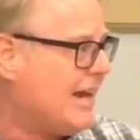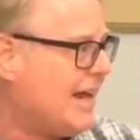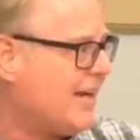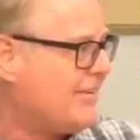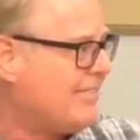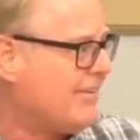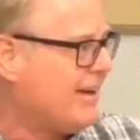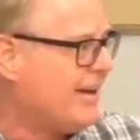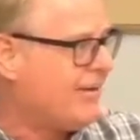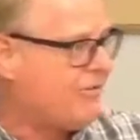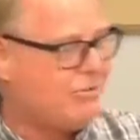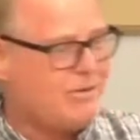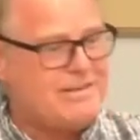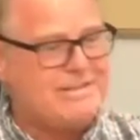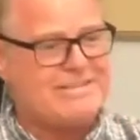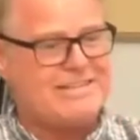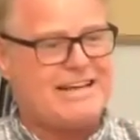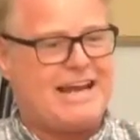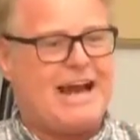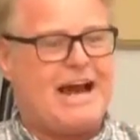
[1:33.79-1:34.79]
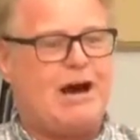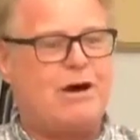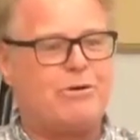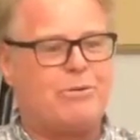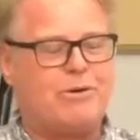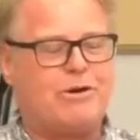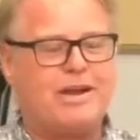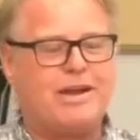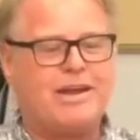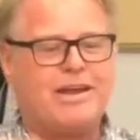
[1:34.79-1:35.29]
It actually increased
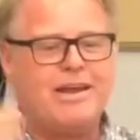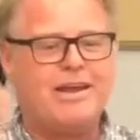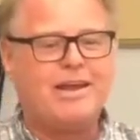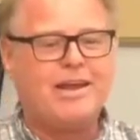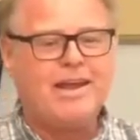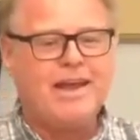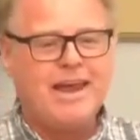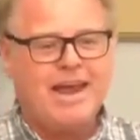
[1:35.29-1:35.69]
scouring,